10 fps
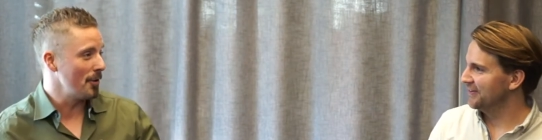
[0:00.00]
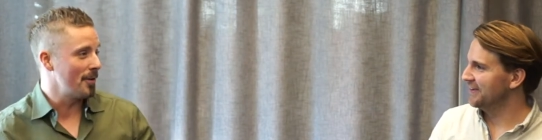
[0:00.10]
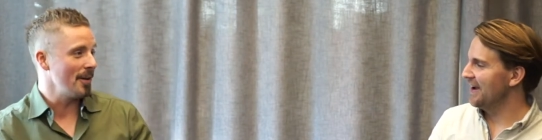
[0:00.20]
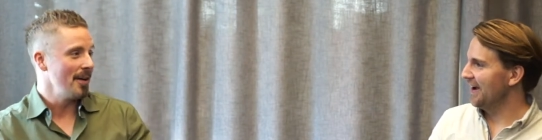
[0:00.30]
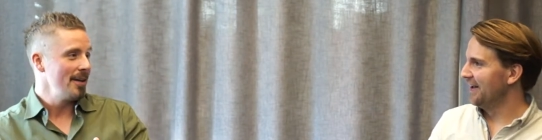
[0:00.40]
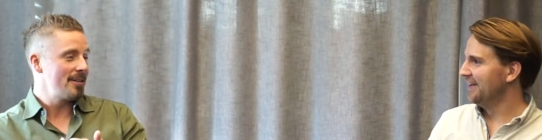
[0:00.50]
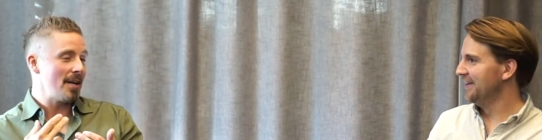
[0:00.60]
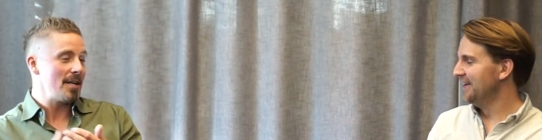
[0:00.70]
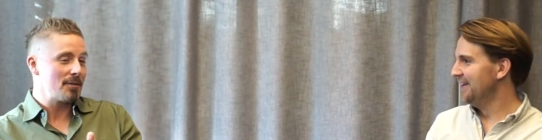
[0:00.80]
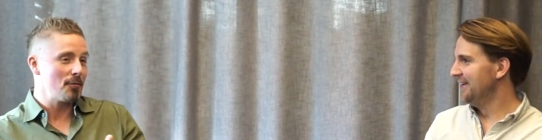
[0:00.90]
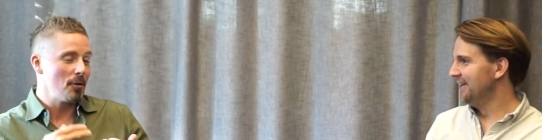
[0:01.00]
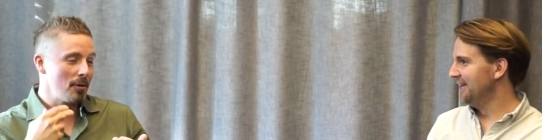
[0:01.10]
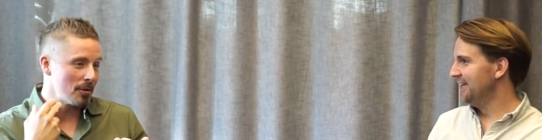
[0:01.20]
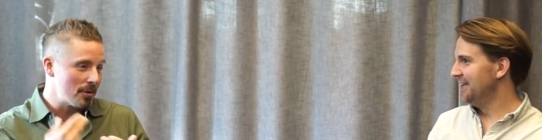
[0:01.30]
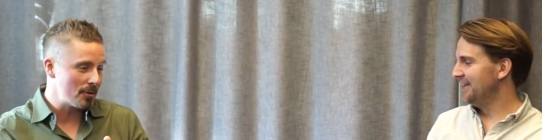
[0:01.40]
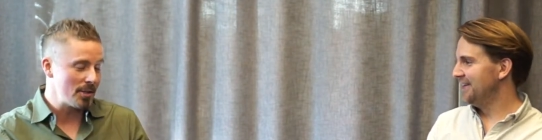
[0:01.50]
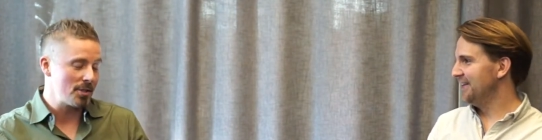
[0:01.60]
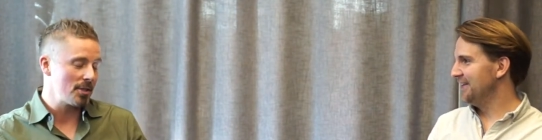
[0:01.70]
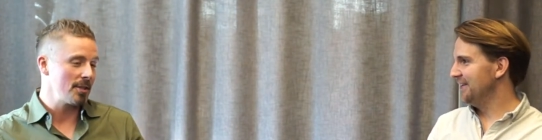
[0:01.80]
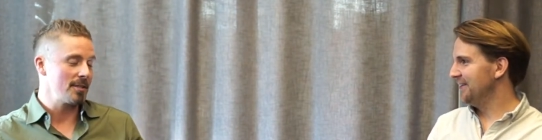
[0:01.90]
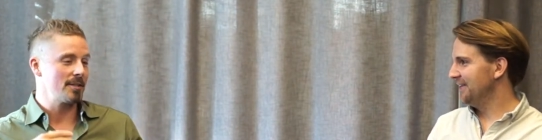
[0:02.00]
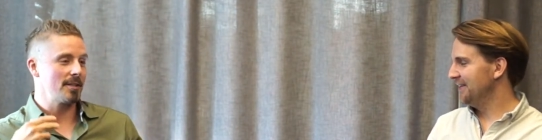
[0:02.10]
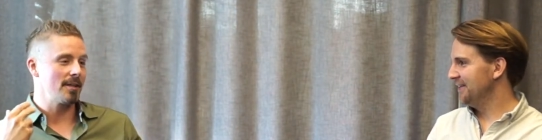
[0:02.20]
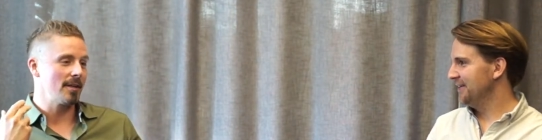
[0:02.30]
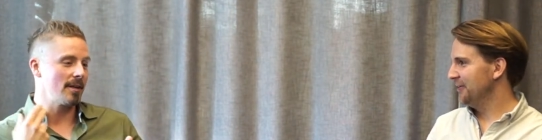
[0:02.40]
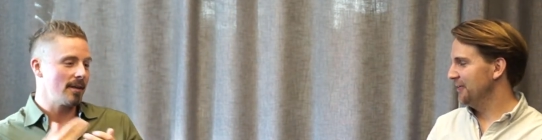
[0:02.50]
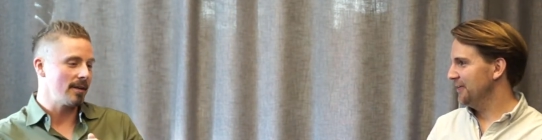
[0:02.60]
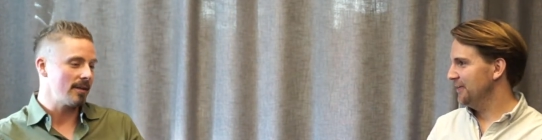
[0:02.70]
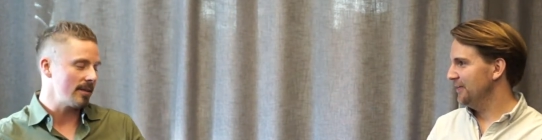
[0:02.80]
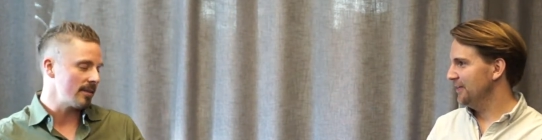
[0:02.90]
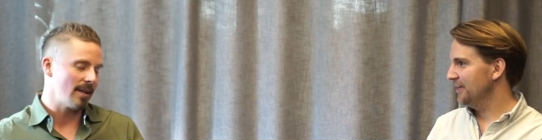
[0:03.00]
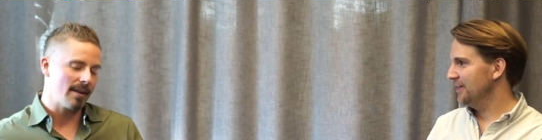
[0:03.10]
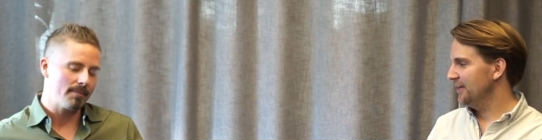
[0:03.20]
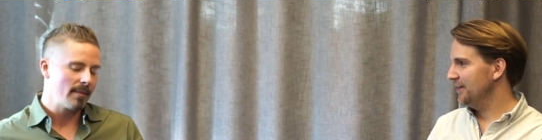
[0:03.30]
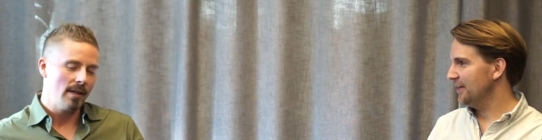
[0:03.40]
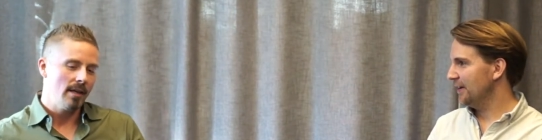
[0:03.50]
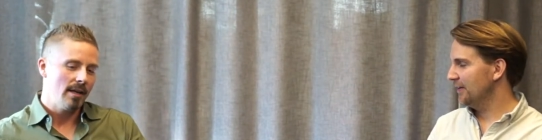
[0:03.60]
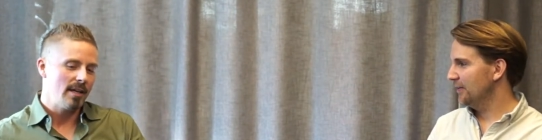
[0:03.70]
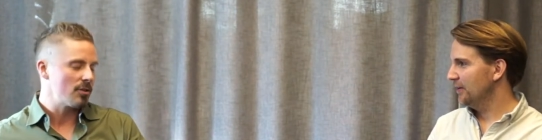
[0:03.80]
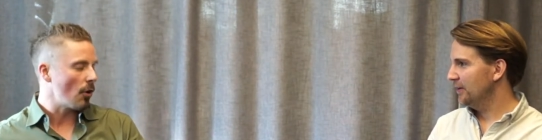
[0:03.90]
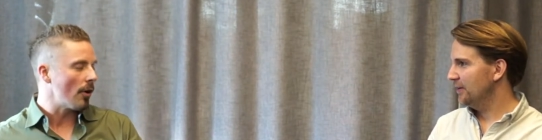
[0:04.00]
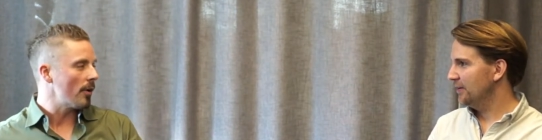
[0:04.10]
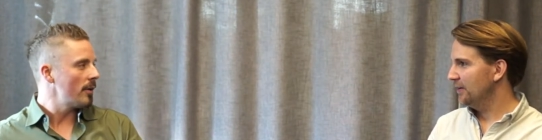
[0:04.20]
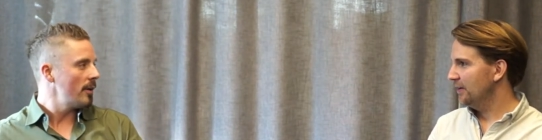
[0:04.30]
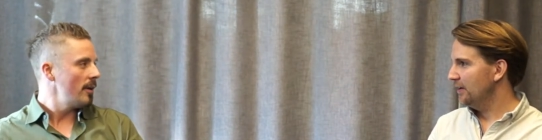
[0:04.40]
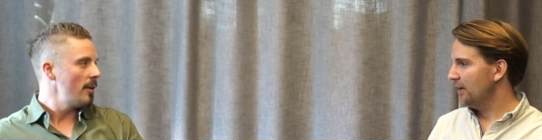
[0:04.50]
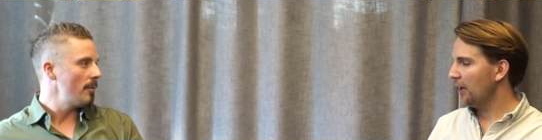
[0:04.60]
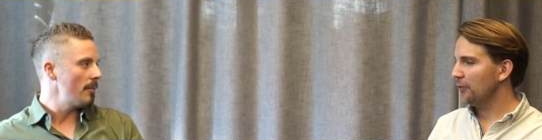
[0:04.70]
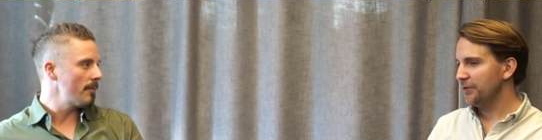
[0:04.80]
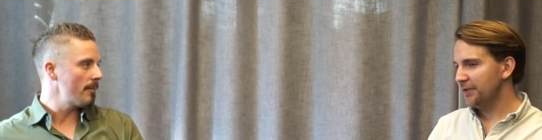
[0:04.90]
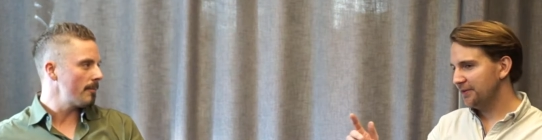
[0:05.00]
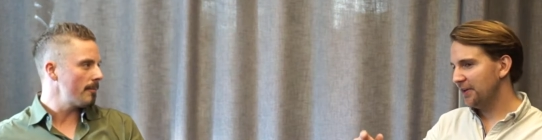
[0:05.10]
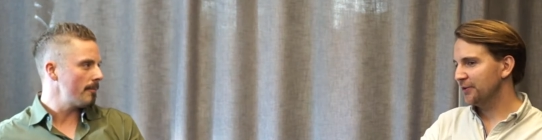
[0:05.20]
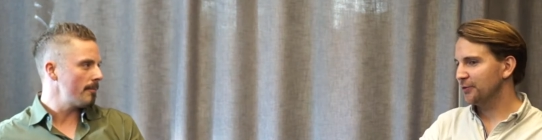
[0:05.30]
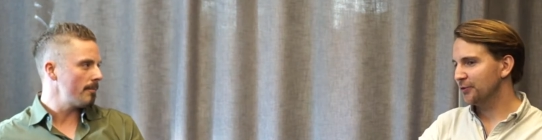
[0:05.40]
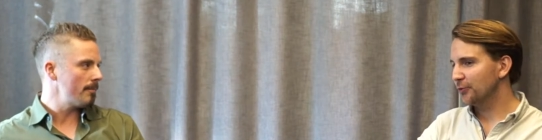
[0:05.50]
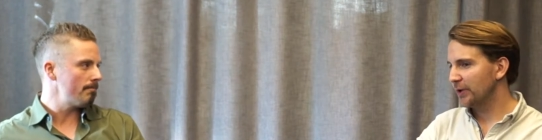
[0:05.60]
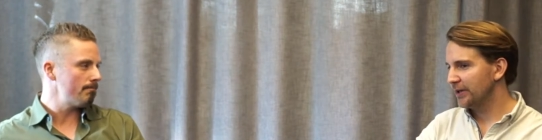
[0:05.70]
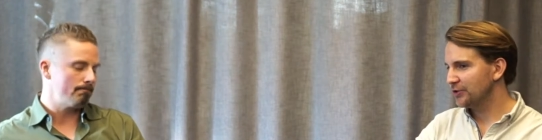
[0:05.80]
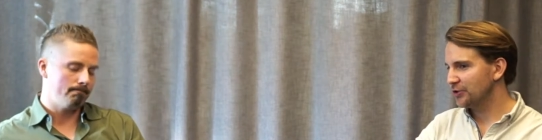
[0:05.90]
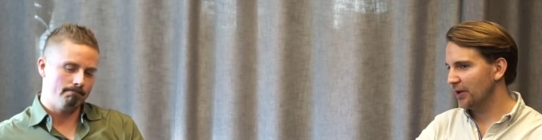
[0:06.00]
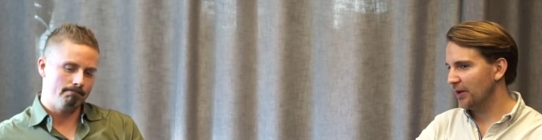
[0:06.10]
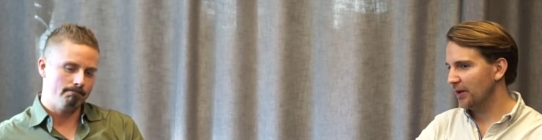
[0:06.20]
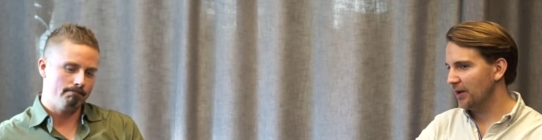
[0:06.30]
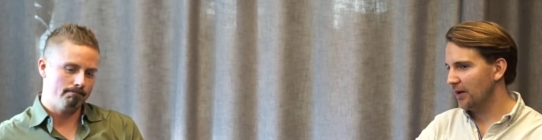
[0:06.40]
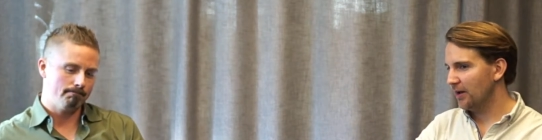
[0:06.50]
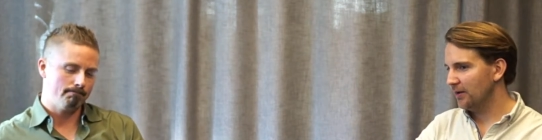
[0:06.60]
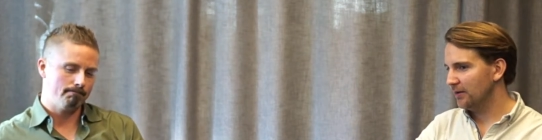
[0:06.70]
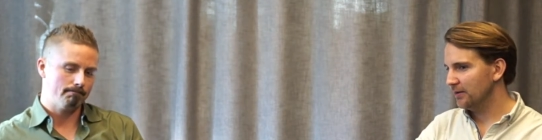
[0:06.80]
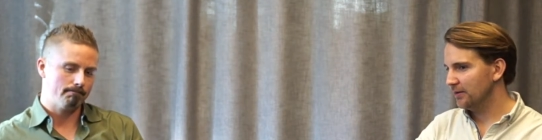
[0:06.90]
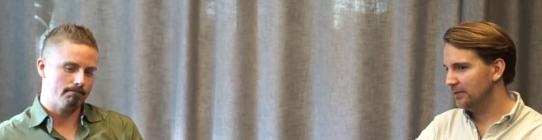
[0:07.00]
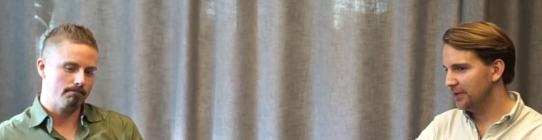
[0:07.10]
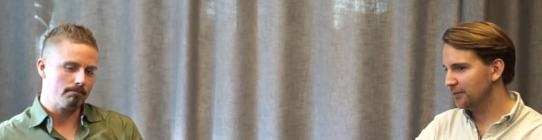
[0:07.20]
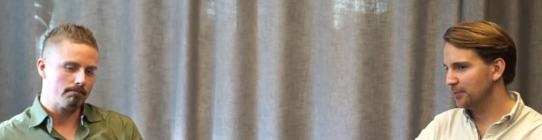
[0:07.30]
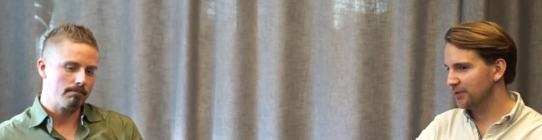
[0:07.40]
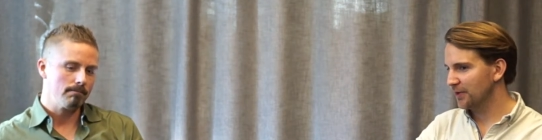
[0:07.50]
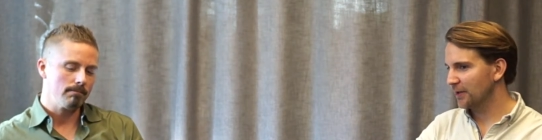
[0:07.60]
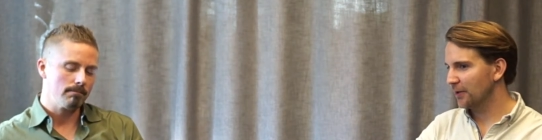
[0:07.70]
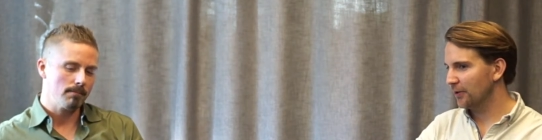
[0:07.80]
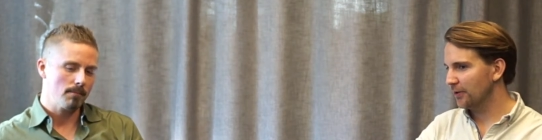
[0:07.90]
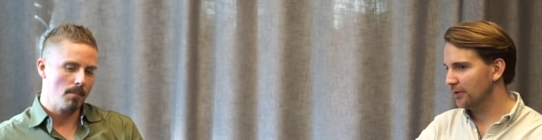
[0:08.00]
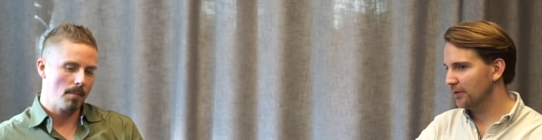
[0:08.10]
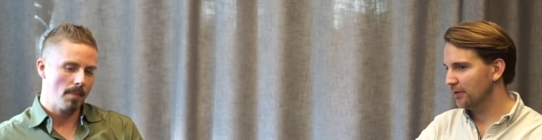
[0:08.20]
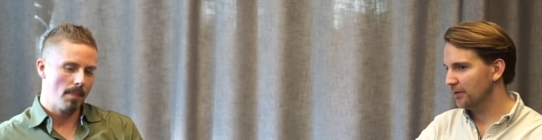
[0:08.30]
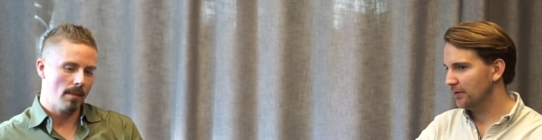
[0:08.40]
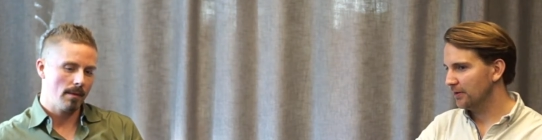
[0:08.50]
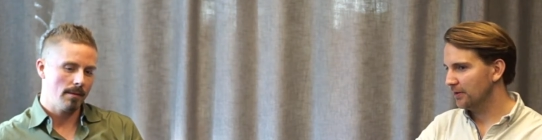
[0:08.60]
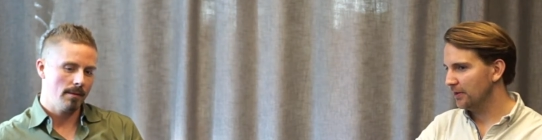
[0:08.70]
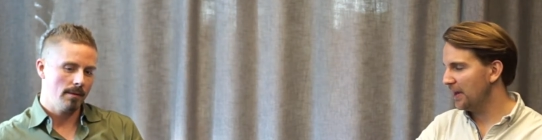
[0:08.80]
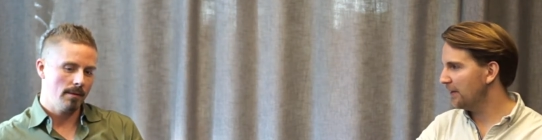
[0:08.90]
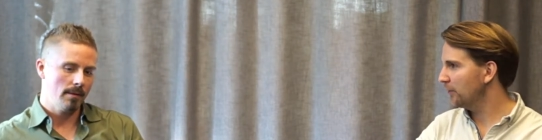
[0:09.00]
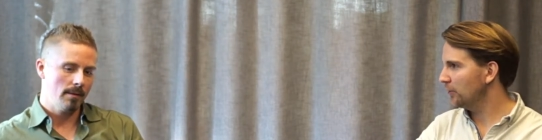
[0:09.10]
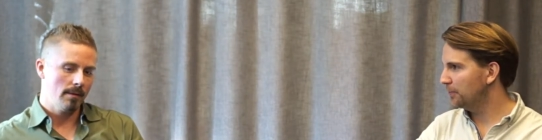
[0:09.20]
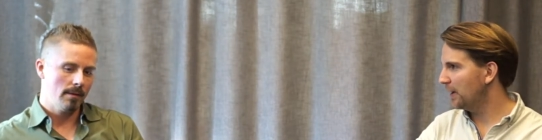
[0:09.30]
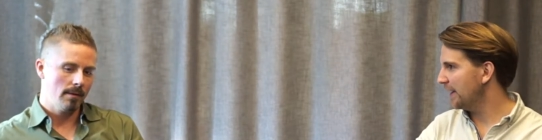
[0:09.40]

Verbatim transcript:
Speaker 1: good, yeah. tasteful, nutritious. Uh, yeah, it's hard. How long did it take you to reach uh, this particular level